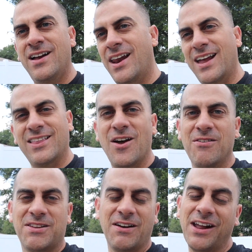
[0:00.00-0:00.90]
And I got the
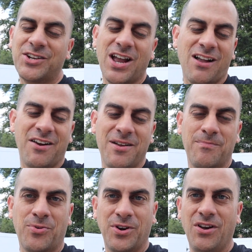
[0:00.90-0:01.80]
hose there and I check on it
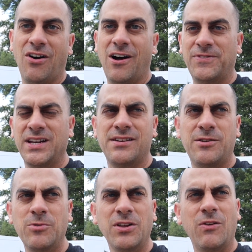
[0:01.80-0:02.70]
pretty often because
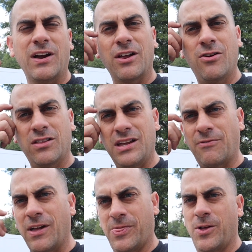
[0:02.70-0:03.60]
you really only got to cook these
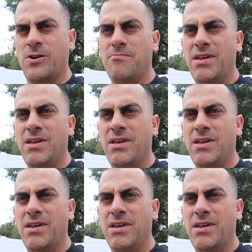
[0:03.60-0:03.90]
for like 30